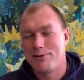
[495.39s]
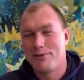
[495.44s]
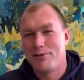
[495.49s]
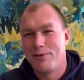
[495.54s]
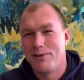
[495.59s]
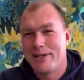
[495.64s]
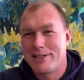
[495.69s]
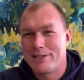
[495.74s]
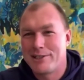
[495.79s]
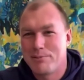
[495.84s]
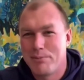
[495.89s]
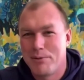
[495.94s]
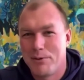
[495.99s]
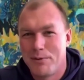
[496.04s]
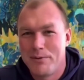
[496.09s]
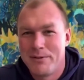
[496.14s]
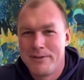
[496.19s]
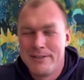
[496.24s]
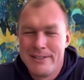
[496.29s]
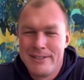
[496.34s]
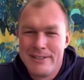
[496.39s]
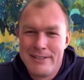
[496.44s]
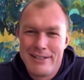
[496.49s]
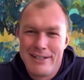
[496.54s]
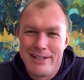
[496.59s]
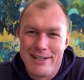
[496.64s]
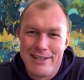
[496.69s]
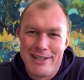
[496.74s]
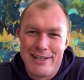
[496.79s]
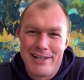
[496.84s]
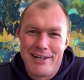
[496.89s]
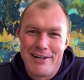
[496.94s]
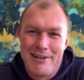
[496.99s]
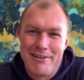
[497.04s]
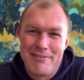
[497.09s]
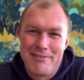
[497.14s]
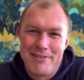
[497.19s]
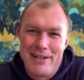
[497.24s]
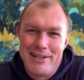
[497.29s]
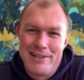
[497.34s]
to explore in the
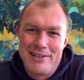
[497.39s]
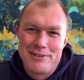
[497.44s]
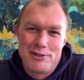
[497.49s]
Yarra Valley.